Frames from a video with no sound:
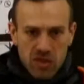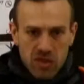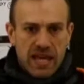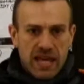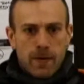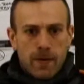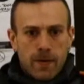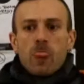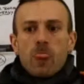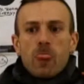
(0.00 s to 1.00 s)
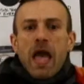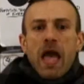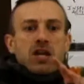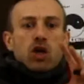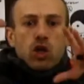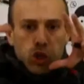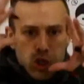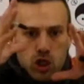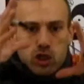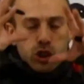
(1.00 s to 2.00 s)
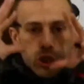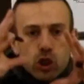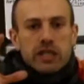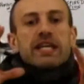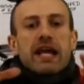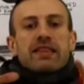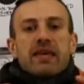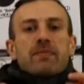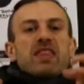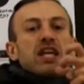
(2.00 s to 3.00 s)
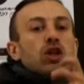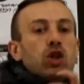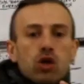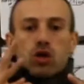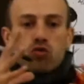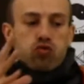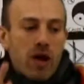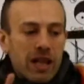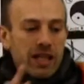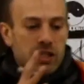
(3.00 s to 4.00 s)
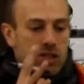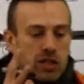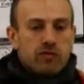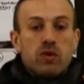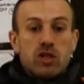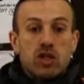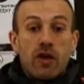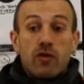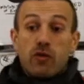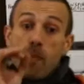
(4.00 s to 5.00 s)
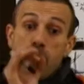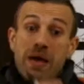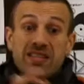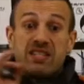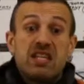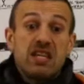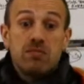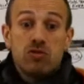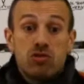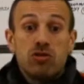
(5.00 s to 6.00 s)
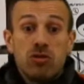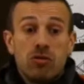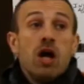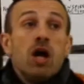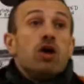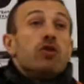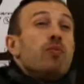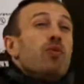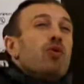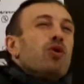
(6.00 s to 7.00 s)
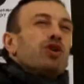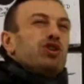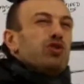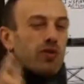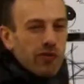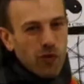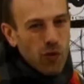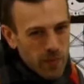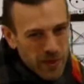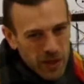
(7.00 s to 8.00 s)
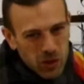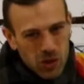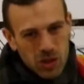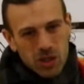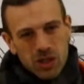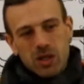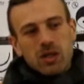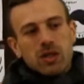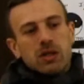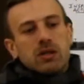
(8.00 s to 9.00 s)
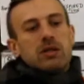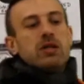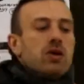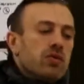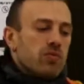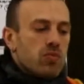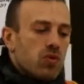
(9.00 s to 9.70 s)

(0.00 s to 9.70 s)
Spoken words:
thing. And just looking at them, they look relative to each other. The best teams do. The more uniform they look, you know, the